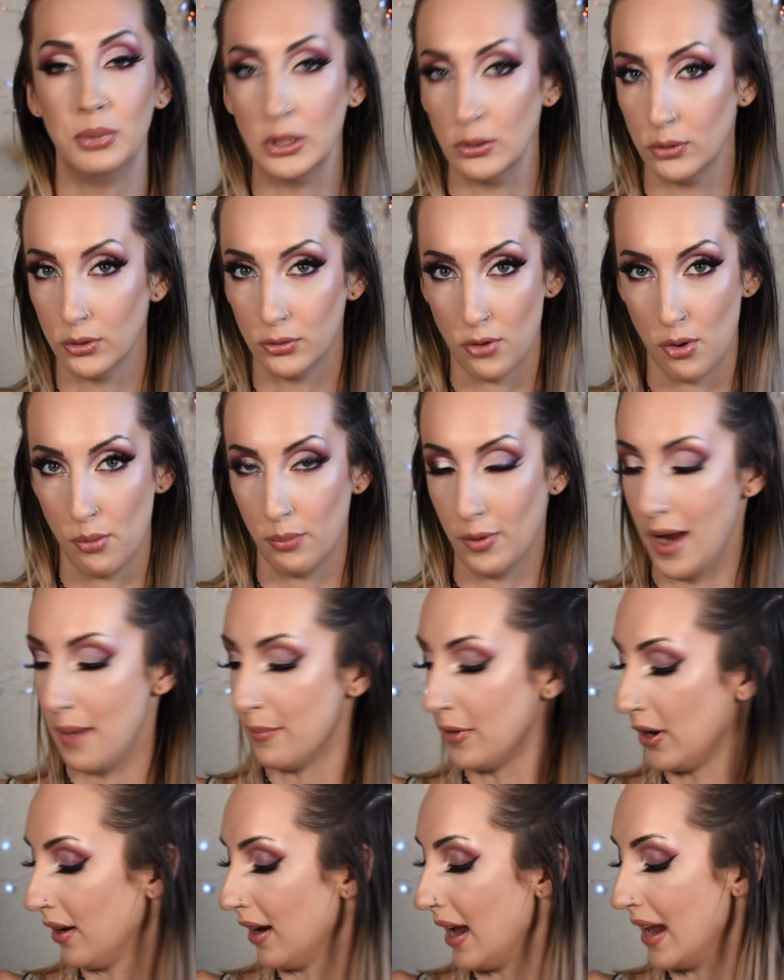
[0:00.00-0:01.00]
beautiful
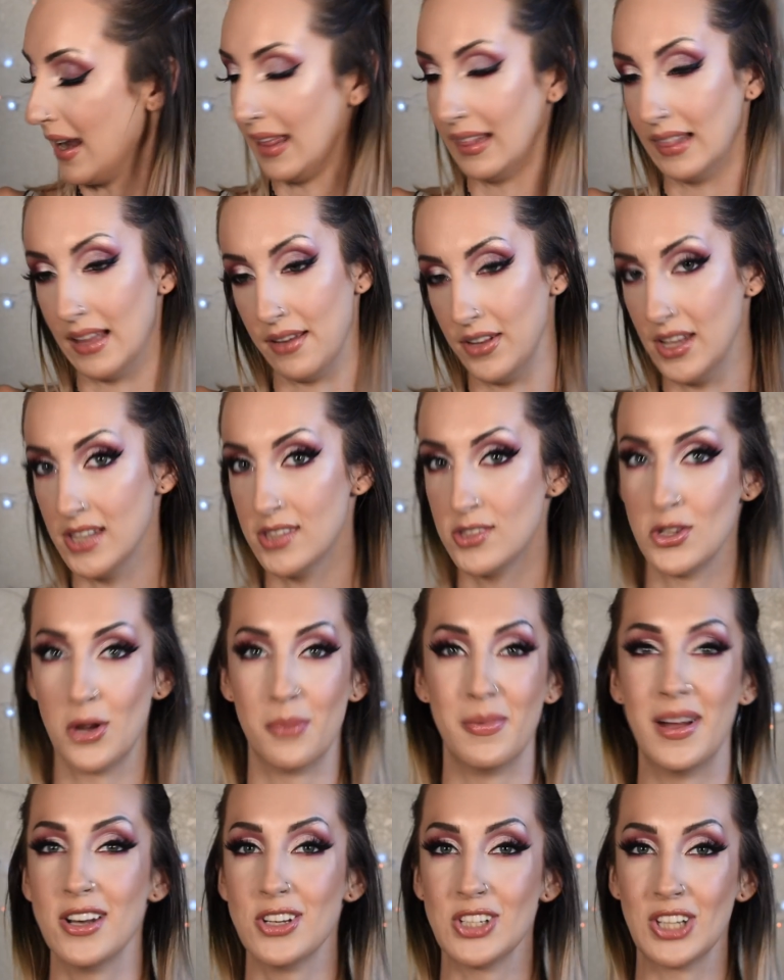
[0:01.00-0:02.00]
primer and I love it so
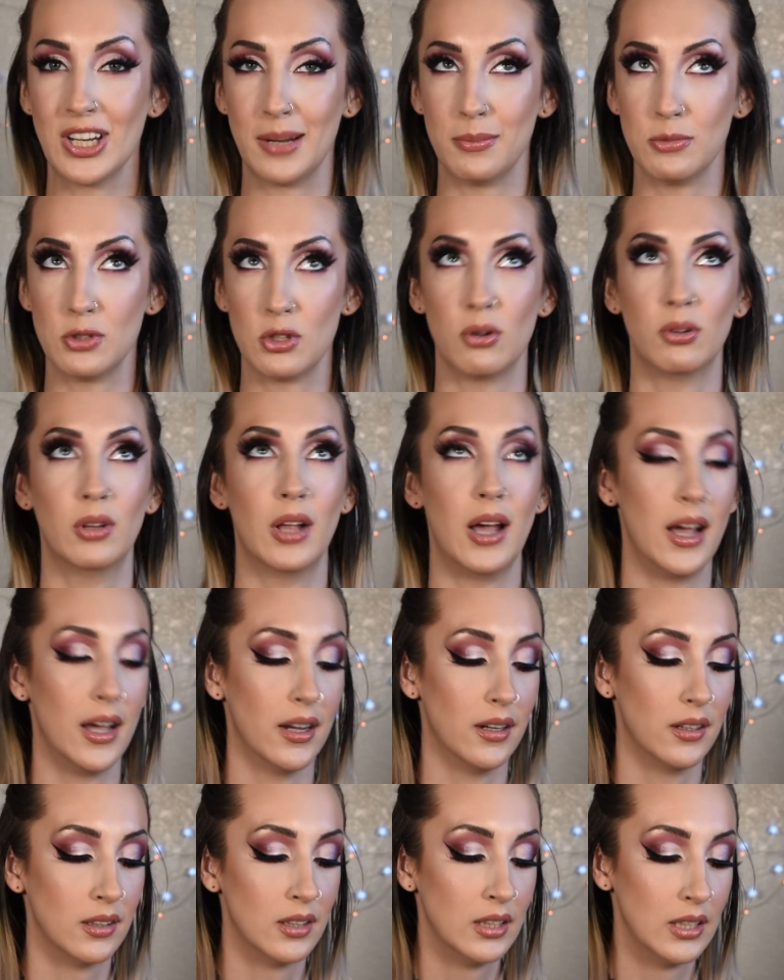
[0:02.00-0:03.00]
much and I'm so
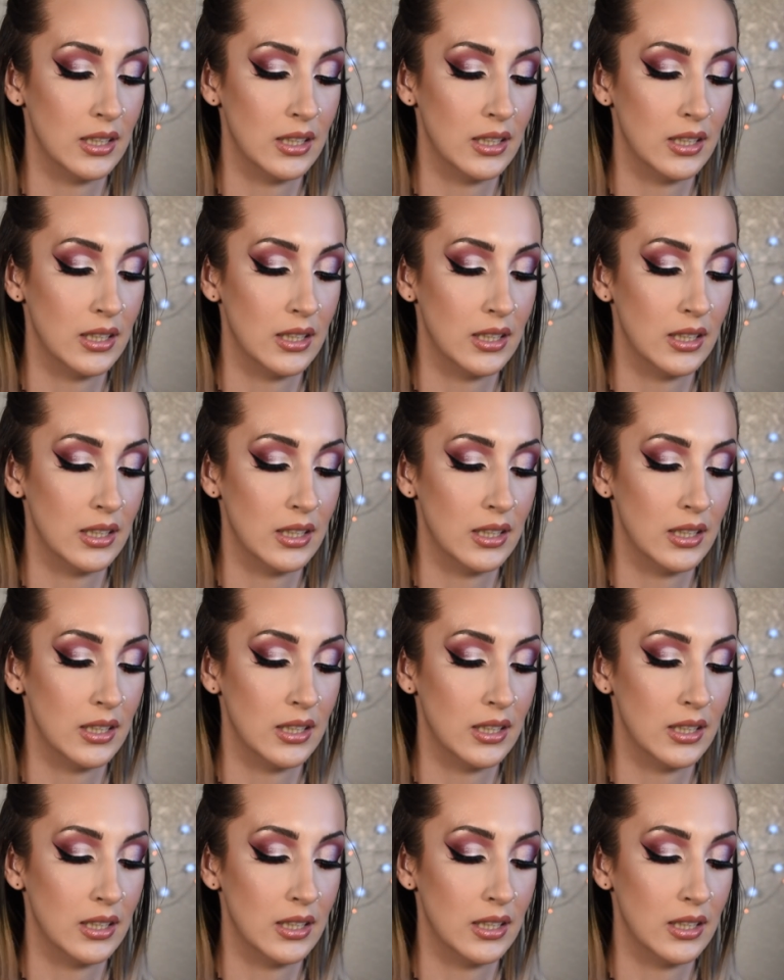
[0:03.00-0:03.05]
glad